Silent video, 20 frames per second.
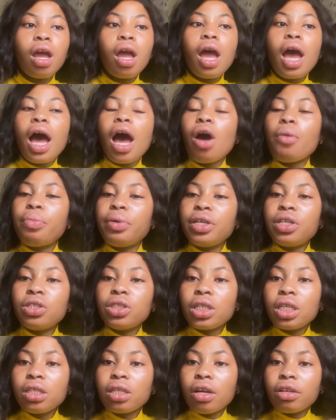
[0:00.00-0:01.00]
I'll be
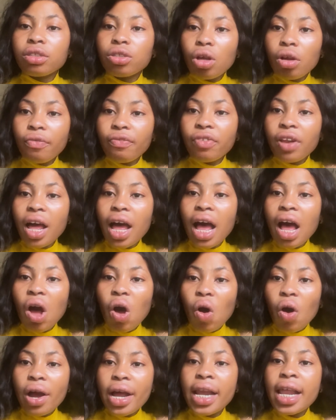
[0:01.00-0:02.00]
using the sunflower
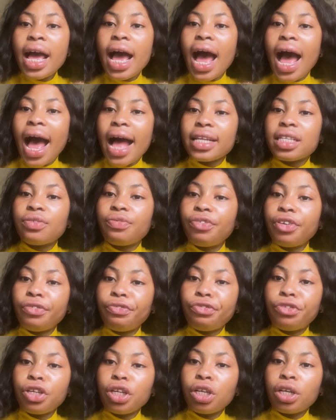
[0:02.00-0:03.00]
oil at
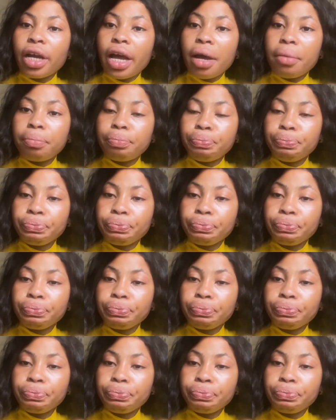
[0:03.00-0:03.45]
50 grams.